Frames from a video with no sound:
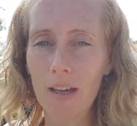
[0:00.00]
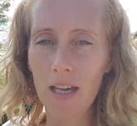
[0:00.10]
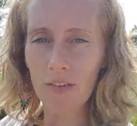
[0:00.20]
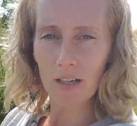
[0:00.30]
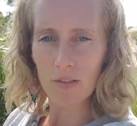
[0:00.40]

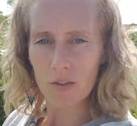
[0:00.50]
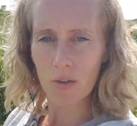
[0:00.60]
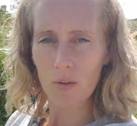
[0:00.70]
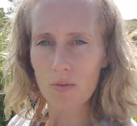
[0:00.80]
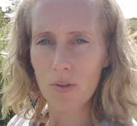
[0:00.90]
Have I ever
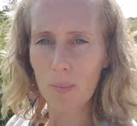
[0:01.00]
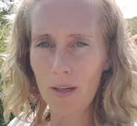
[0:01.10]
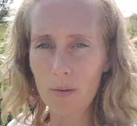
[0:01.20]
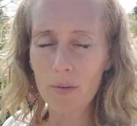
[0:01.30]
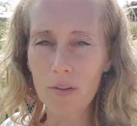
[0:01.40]
told you
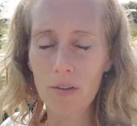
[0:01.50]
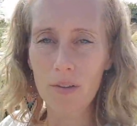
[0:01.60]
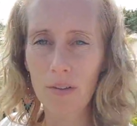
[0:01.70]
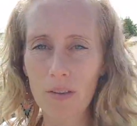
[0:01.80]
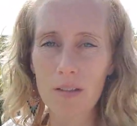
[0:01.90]
about
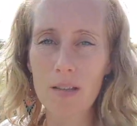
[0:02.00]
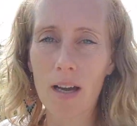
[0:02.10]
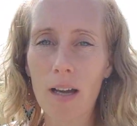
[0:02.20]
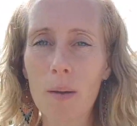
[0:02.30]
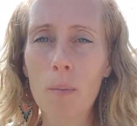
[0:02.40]
the
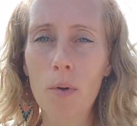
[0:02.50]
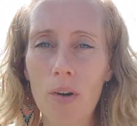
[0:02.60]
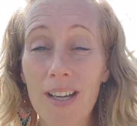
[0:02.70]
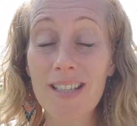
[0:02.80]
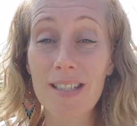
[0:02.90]
time
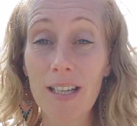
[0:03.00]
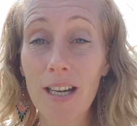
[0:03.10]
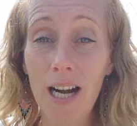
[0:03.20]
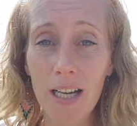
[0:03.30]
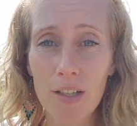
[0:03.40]
where a
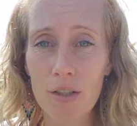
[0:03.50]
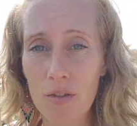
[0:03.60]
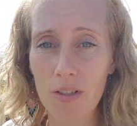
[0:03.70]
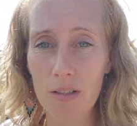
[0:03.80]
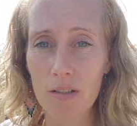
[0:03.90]

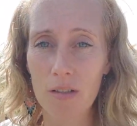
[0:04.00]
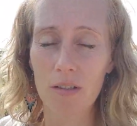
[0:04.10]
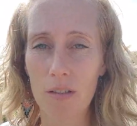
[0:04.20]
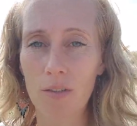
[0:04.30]
psychiatrist